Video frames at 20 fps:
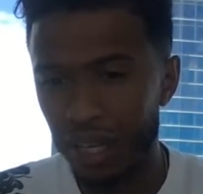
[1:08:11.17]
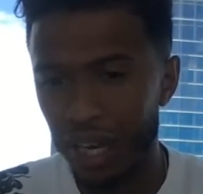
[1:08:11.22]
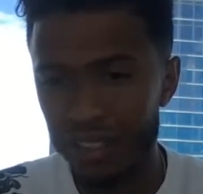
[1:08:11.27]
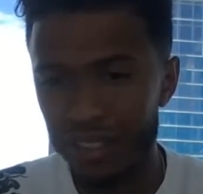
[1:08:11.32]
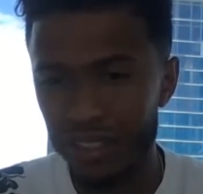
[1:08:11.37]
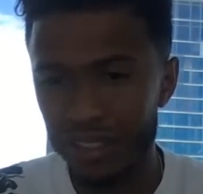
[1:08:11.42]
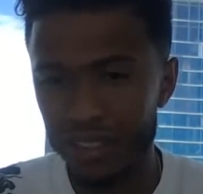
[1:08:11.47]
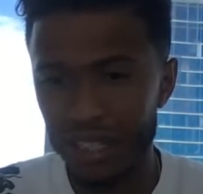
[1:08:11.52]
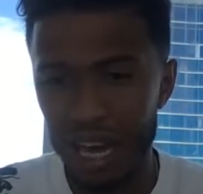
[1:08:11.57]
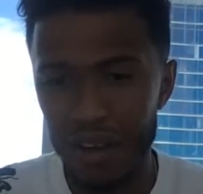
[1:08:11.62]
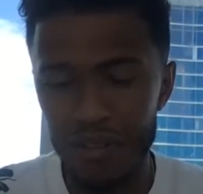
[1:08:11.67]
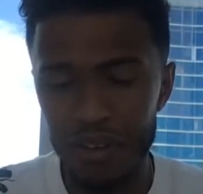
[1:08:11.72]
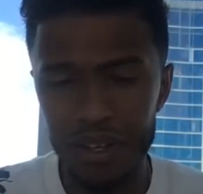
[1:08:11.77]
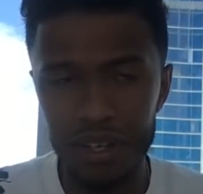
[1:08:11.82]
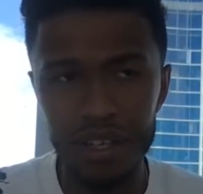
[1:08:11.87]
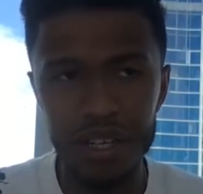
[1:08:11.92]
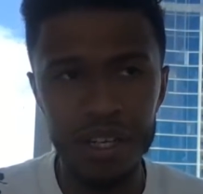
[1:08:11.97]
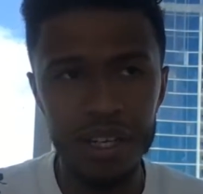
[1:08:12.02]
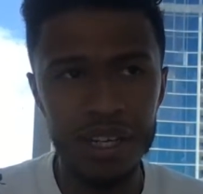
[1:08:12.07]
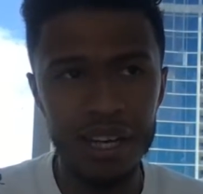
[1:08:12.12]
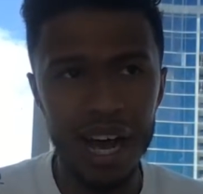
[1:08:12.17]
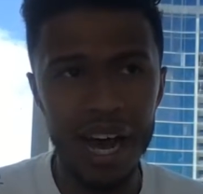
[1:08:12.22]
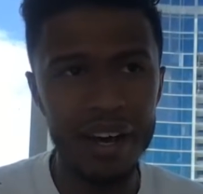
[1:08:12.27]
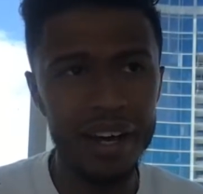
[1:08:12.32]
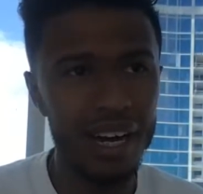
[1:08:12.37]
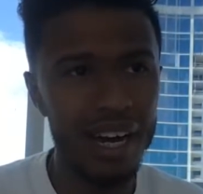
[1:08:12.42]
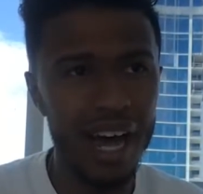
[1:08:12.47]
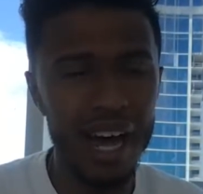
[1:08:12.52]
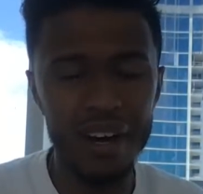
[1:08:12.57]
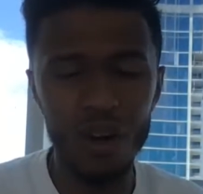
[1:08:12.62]
I had
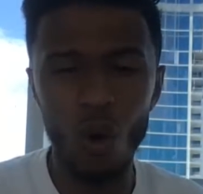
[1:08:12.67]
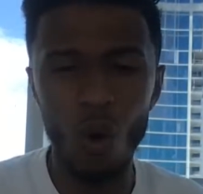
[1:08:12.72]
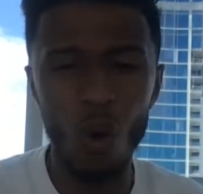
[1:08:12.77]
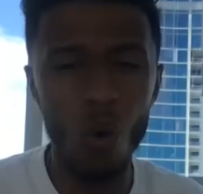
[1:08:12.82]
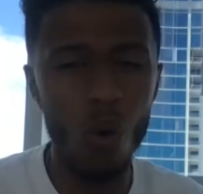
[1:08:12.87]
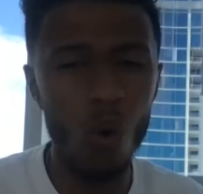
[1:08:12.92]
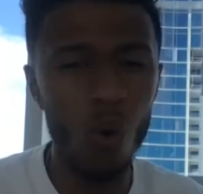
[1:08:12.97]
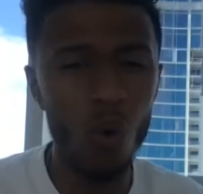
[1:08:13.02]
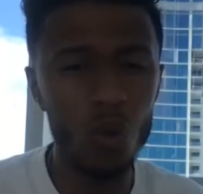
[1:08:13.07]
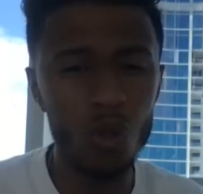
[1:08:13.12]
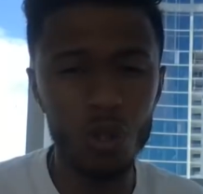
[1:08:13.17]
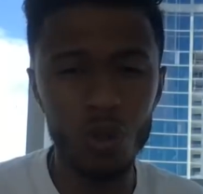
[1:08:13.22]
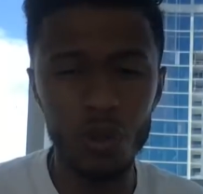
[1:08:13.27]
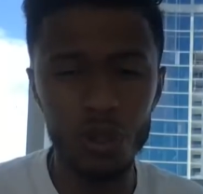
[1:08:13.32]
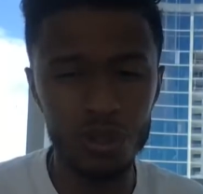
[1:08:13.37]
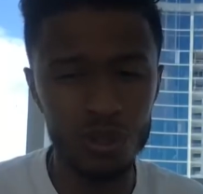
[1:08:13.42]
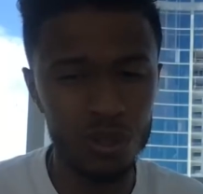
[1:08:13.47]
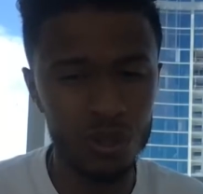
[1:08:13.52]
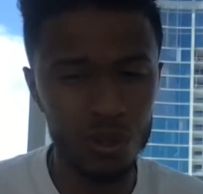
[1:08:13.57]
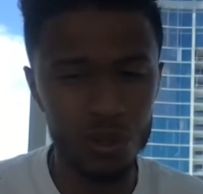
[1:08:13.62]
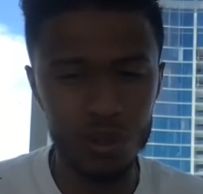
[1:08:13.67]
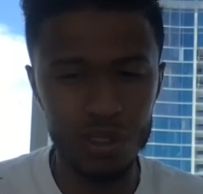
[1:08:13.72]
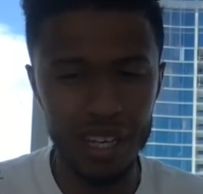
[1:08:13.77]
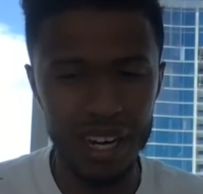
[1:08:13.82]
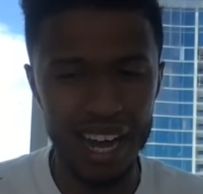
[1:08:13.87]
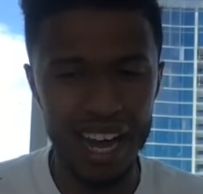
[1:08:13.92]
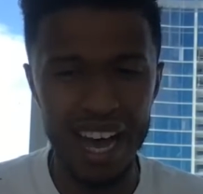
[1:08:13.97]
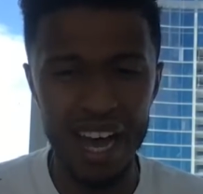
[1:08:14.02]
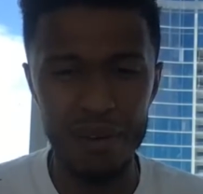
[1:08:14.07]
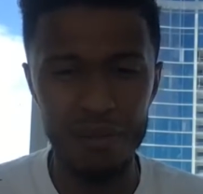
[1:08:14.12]
a lot of old crystals that
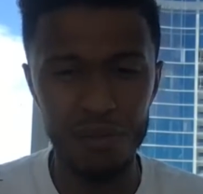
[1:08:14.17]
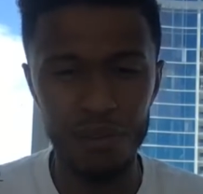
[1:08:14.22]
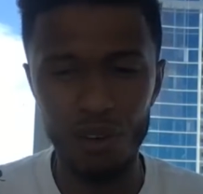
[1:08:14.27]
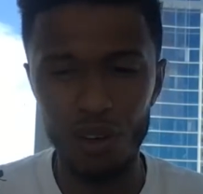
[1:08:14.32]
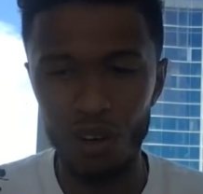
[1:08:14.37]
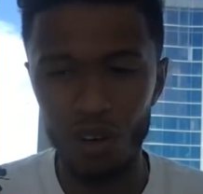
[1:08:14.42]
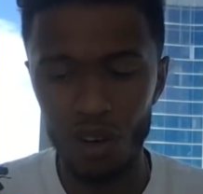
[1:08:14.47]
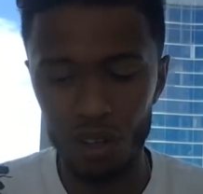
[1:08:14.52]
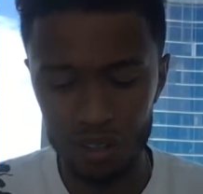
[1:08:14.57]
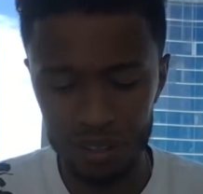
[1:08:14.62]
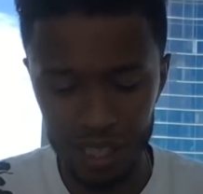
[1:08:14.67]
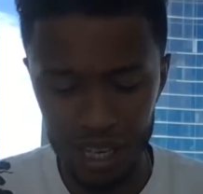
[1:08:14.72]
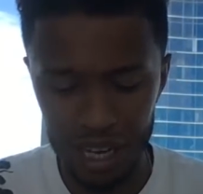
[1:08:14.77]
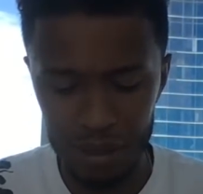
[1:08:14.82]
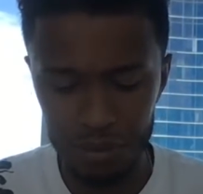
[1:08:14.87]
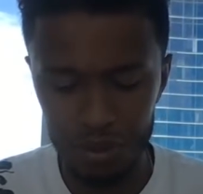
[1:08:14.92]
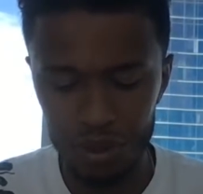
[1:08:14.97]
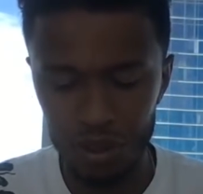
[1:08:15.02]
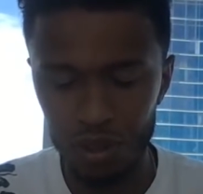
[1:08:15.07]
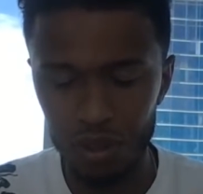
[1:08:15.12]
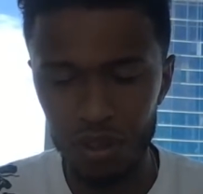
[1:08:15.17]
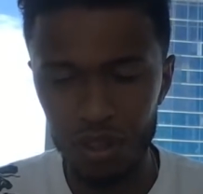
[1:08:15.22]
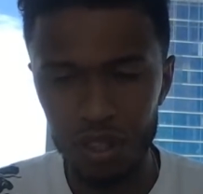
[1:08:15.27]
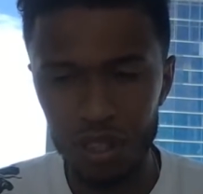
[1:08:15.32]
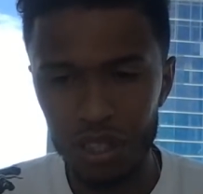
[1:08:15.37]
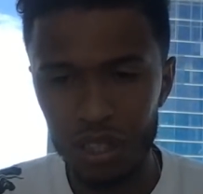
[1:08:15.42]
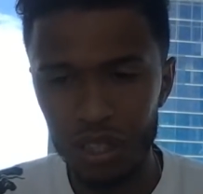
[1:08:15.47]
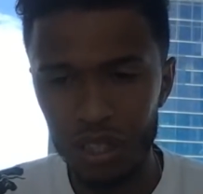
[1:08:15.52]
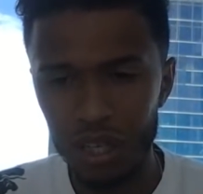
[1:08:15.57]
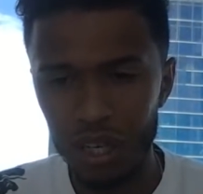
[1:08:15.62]
I had for a long time. So
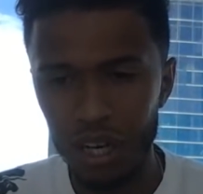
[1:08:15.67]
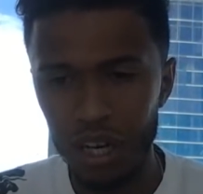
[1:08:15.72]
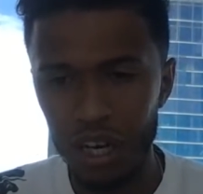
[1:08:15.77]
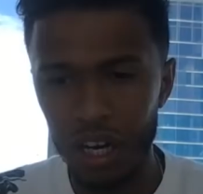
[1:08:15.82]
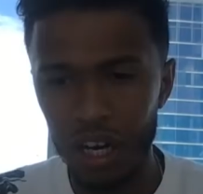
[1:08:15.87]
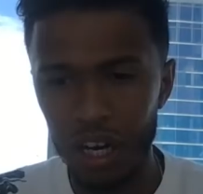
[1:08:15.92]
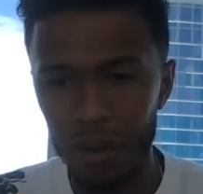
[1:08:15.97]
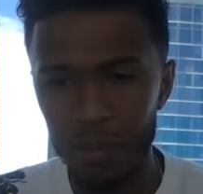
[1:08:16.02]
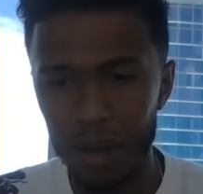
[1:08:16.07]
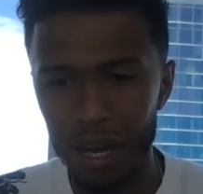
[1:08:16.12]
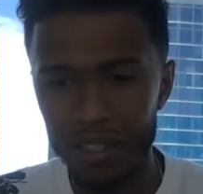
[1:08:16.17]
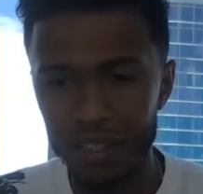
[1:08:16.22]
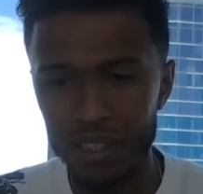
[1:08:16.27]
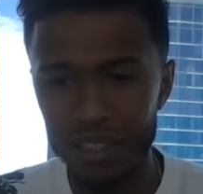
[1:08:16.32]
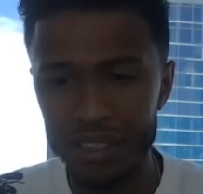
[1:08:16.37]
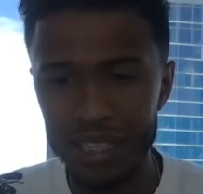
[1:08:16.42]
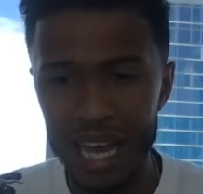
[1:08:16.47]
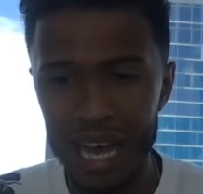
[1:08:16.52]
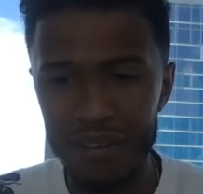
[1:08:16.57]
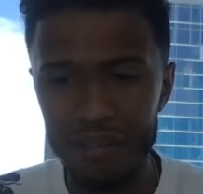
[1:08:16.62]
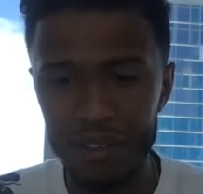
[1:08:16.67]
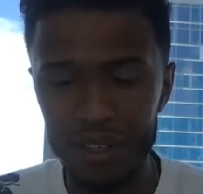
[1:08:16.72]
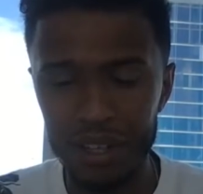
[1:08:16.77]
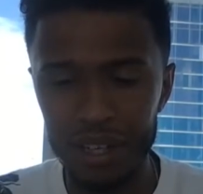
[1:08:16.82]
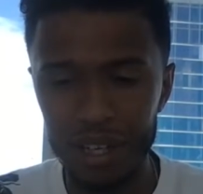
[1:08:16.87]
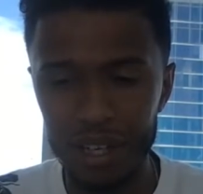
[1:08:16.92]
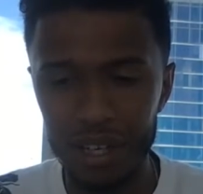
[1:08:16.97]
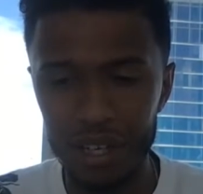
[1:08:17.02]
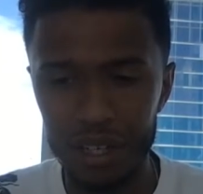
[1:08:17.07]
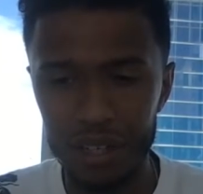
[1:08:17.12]
I just haven't,
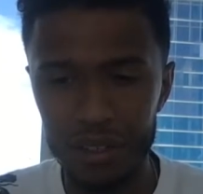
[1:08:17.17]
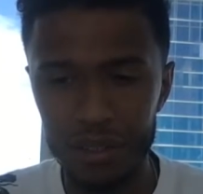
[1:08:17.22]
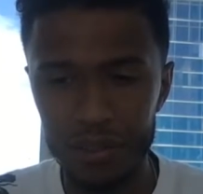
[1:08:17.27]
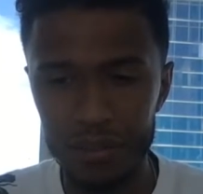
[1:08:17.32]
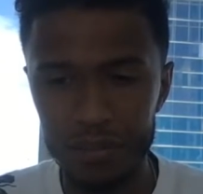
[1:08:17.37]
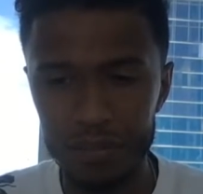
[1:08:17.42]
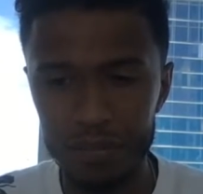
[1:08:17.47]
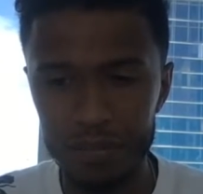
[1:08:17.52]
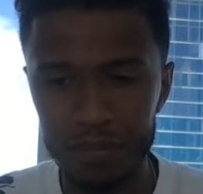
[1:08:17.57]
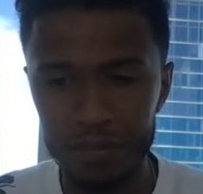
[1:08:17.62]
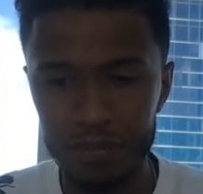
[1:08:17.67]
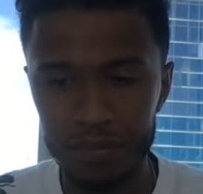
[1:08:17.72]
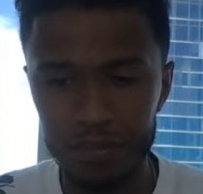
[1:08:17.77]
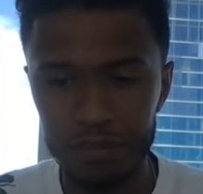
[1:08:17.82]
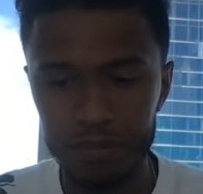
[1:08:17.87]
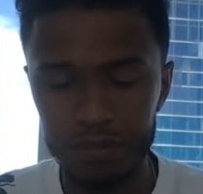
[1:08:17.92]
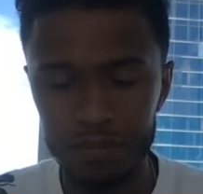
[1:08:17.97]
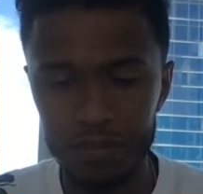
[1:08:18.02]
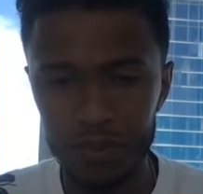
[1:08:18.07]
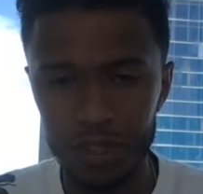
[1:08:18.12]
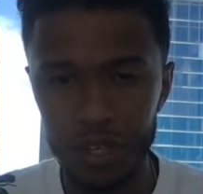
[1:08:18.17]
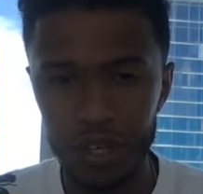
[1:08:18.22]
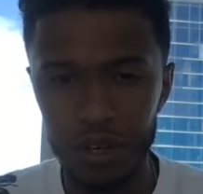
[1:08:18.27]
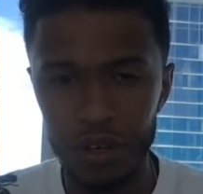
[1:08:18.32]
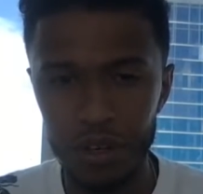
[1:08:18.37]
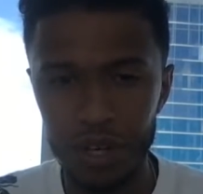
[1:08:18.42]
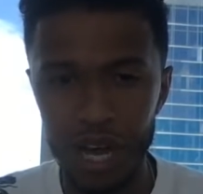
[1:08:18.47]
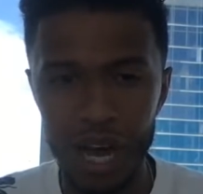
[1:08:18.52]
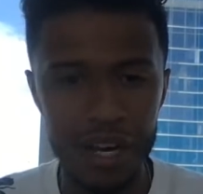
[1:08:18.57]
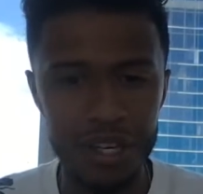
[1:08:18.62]

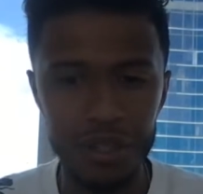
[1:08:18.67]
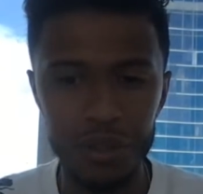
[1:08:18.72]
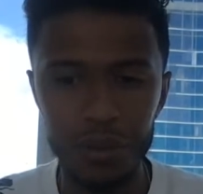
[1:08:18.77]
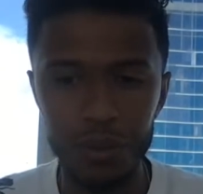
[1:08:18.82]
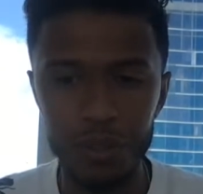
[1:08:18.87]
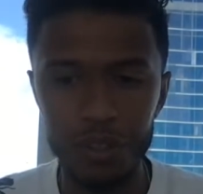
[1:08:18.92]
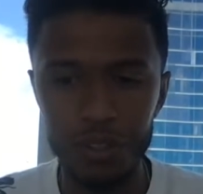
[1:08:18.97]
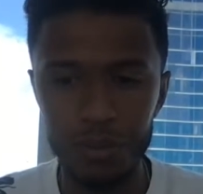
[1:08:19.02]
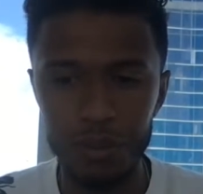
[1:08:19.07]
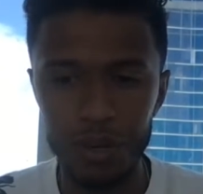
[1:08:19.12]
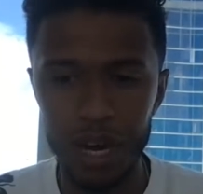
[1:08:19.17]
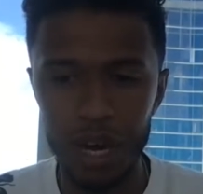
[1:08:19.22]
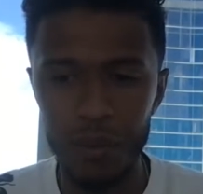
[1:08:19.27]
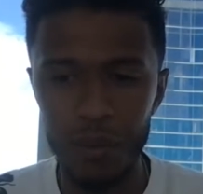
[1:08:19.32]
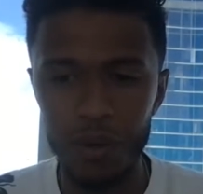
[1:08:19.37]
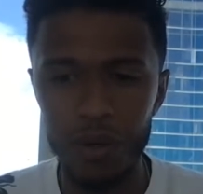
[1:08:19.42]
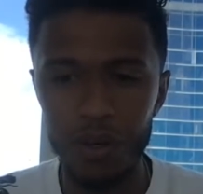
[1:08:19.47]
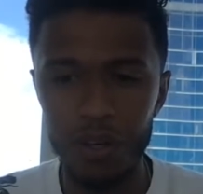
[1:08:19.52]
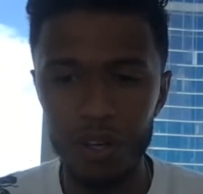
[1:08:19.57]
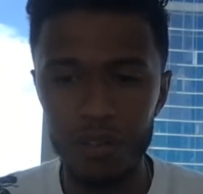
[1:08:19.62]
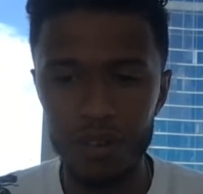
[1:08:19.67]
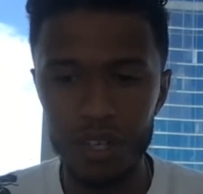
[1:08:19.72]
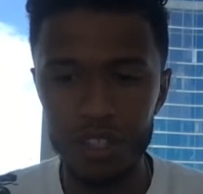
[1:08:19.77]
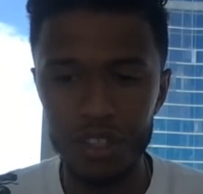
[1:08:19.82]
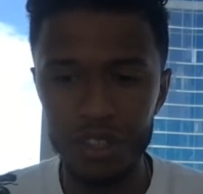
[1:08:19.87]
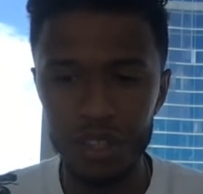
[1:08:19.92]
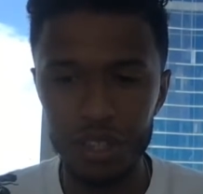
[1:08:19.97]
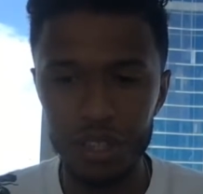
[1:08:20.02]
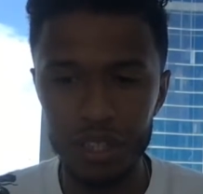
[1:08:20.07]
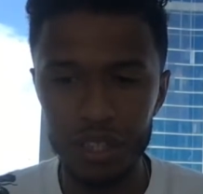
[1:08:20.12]
got new ones, but I will
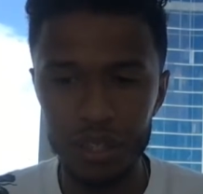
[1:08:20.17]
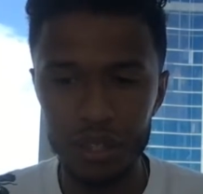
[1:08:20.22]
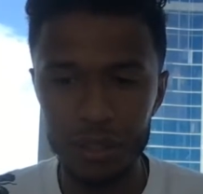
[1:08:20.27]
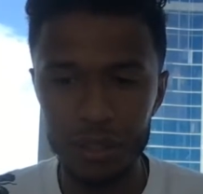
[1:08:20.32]
eventually.